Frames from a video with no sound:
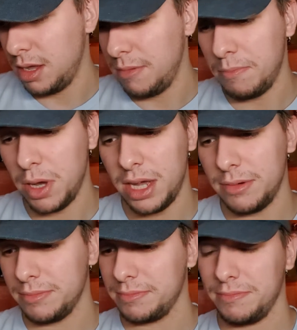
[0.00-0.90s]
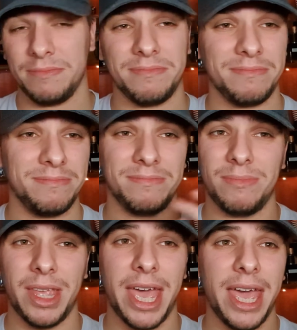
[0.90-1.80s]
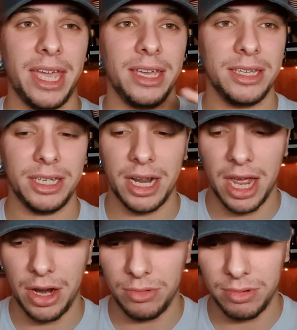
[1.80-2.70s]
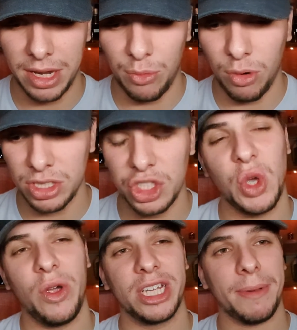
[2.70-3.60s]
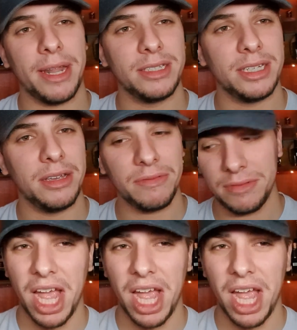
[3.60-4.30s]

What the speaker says: But hey, you know, it wasn't too expensive.